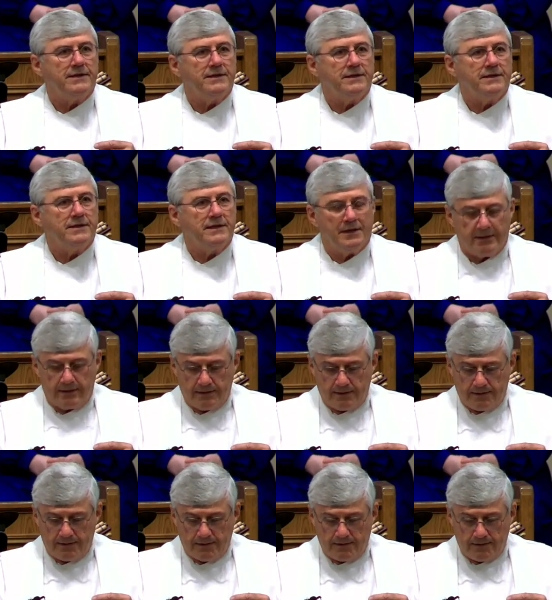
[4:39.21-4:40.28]

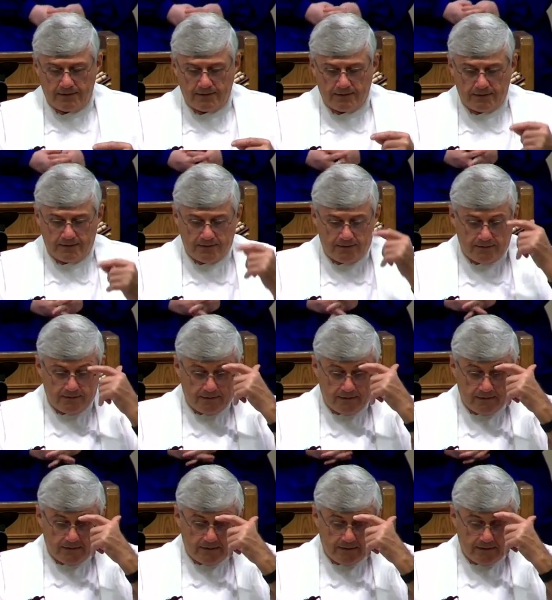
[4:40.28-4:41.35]

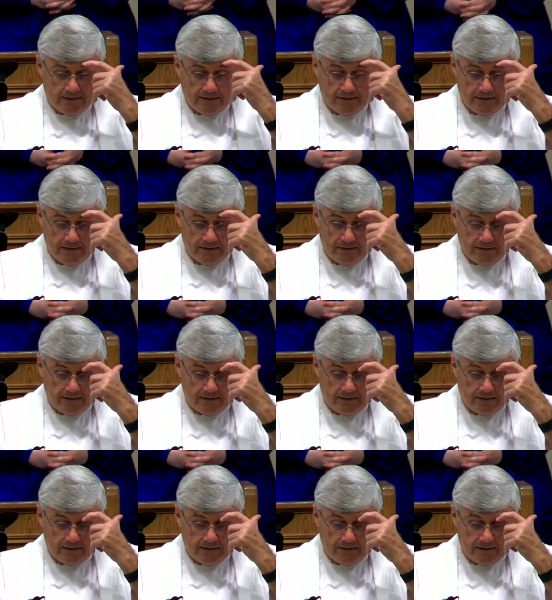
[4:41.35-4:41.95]
[no speech]